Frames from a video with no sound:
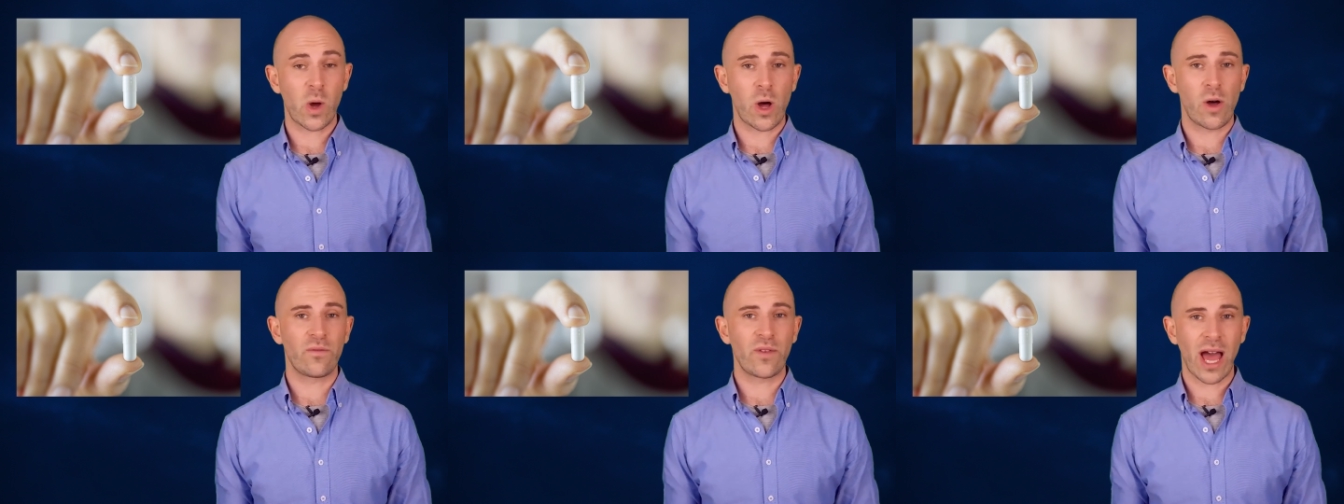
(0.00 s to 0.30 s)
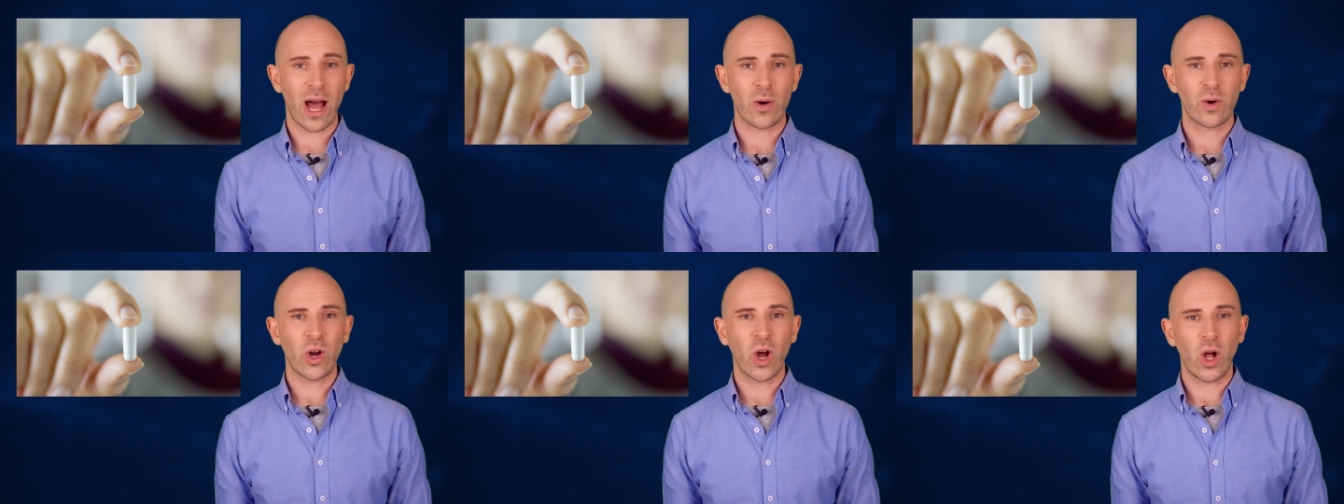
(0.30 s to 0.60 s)
off
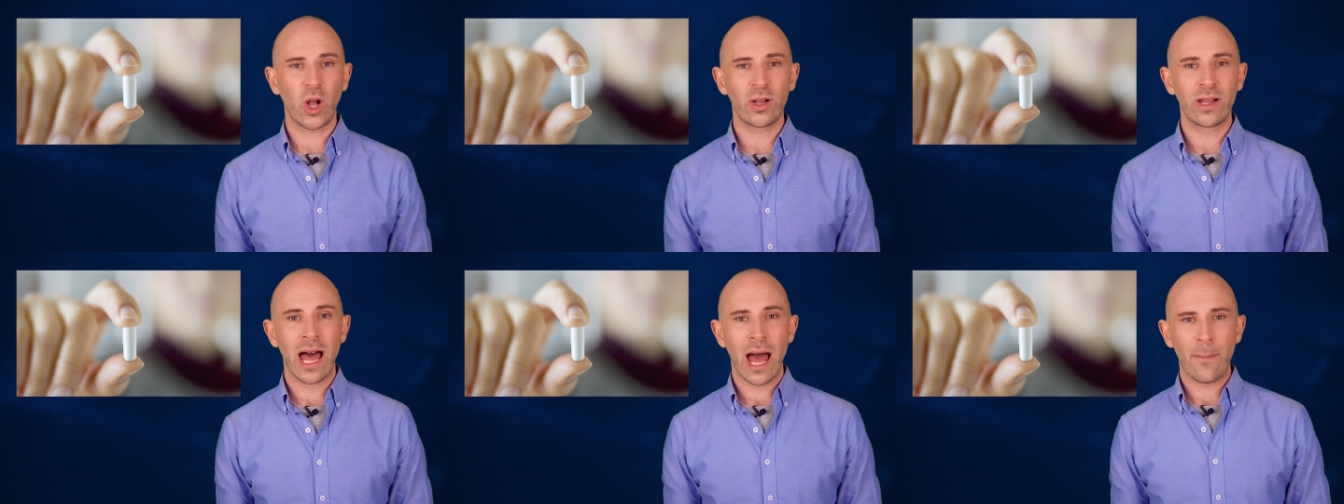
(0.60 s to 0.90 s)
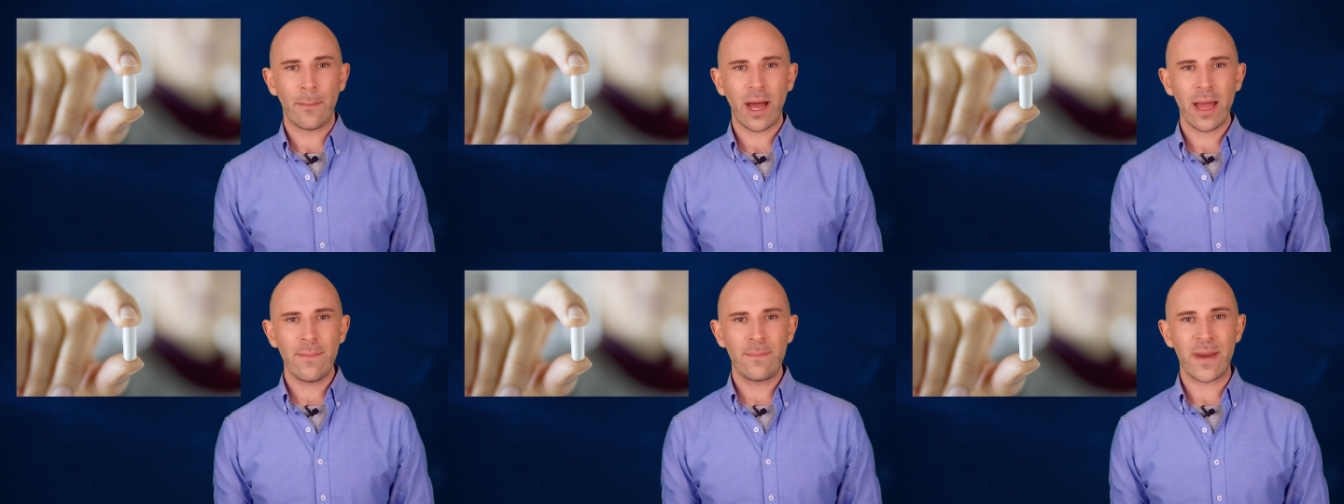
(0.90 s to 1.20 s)
alcohol
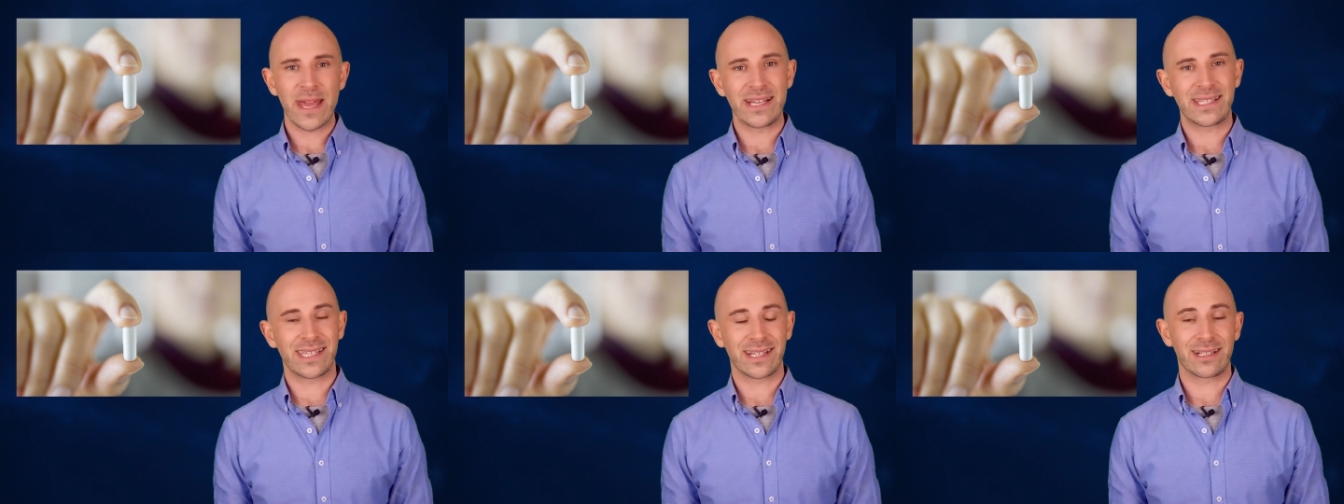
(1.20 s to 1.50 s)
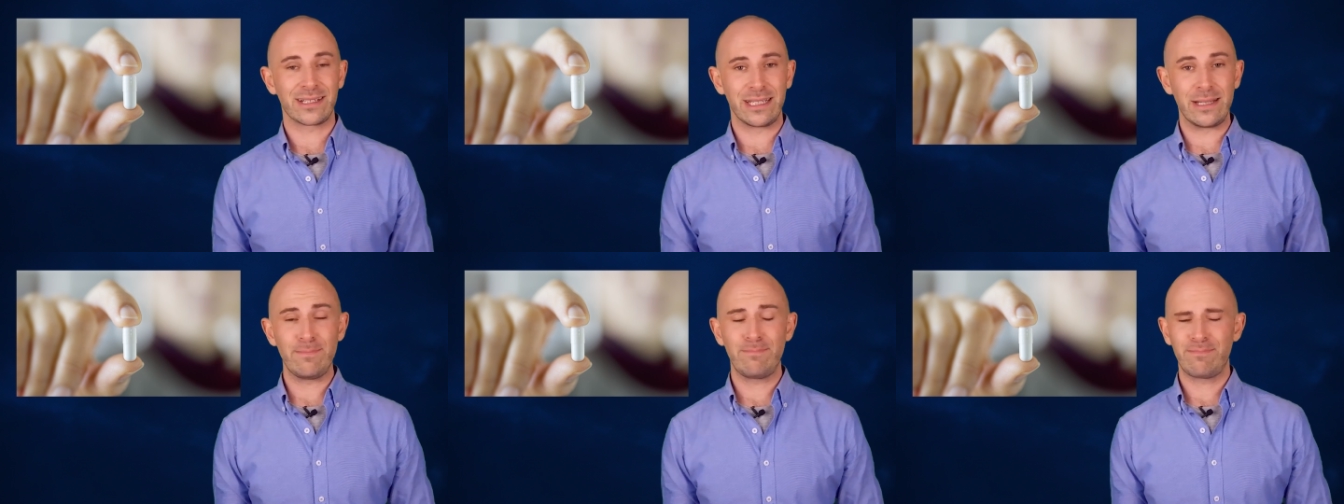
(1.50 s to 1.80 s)
by
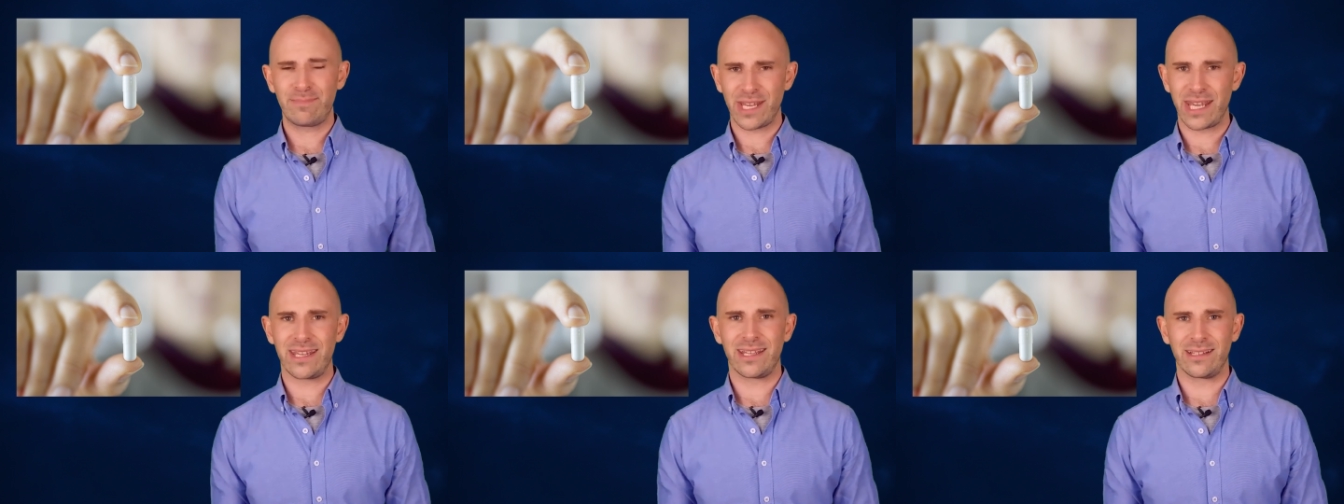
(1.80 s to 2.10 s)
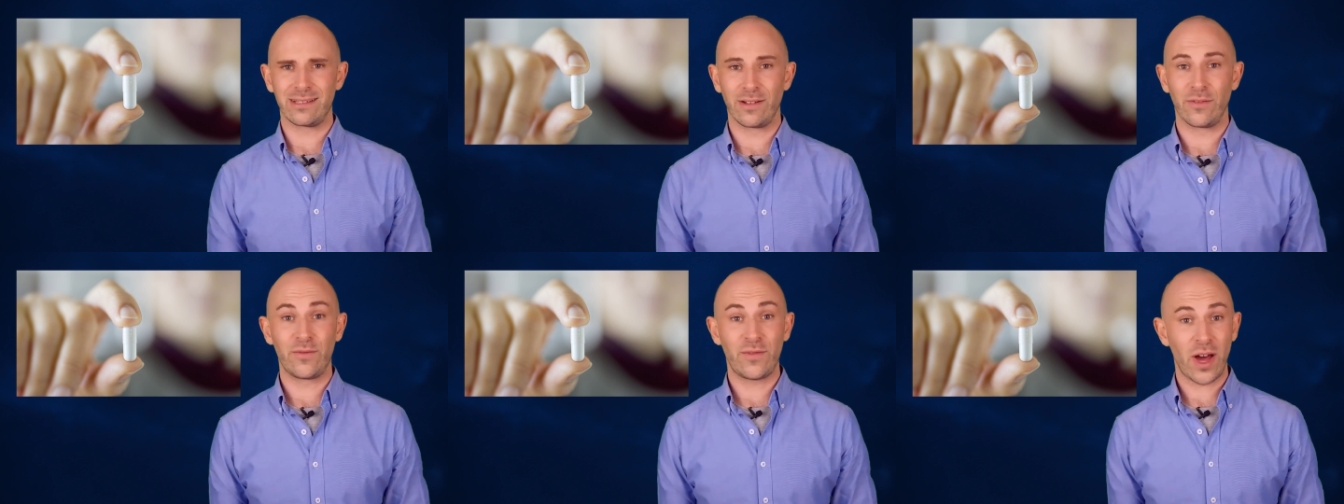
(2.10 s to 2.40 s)
basically
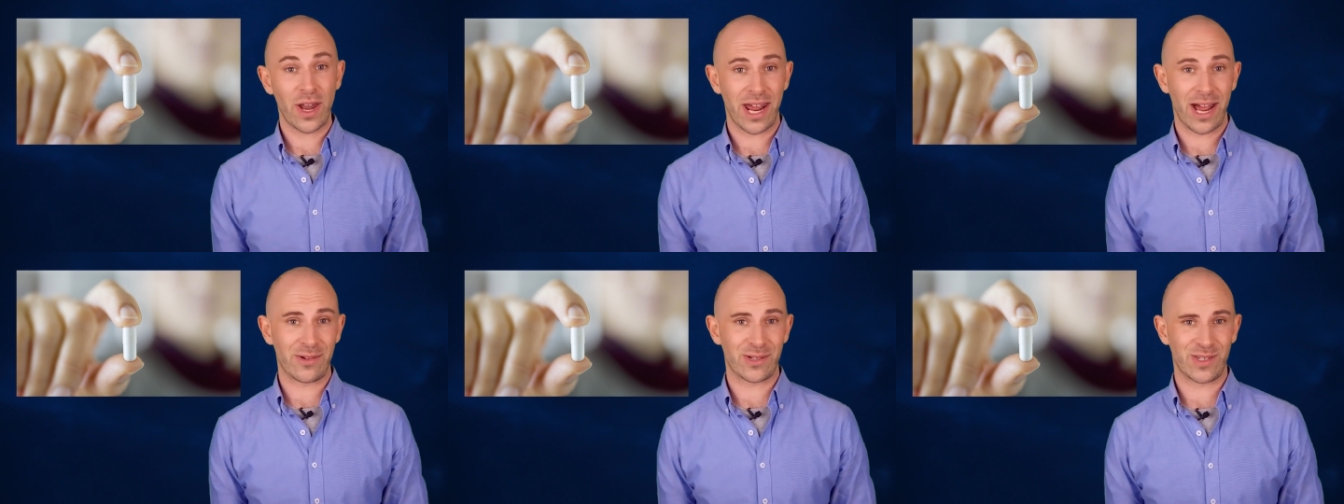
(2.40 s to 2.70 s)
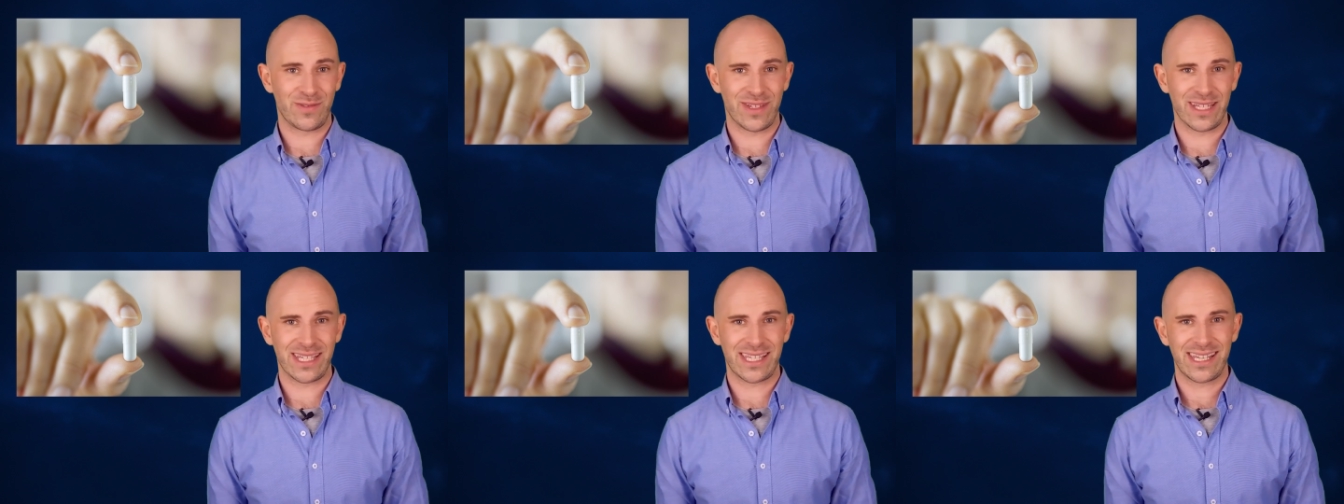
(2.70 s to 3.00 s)
taking the fun
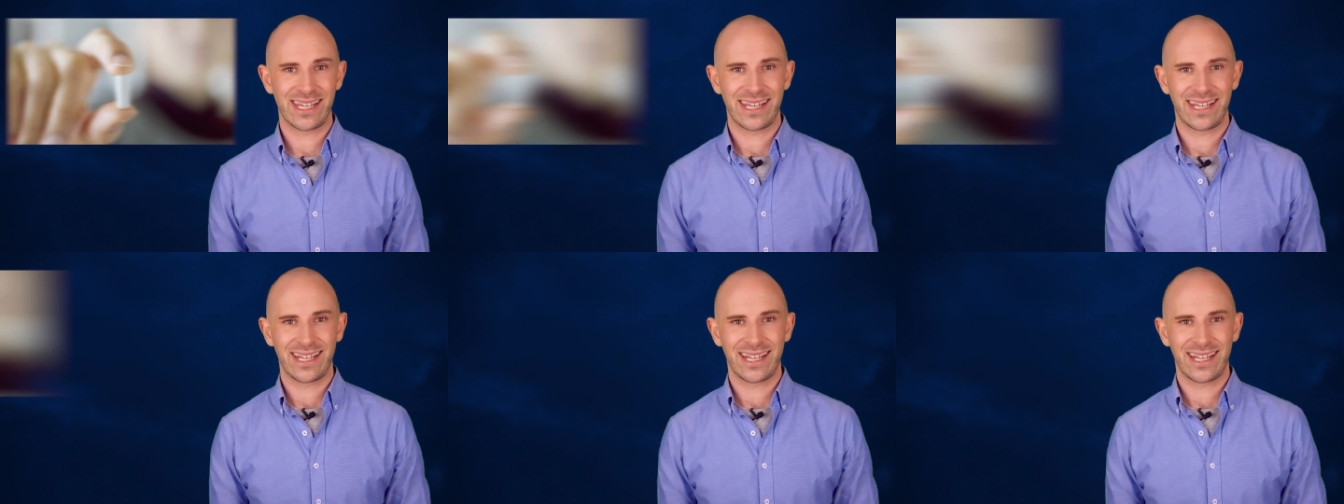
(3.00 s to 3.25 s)
out of it.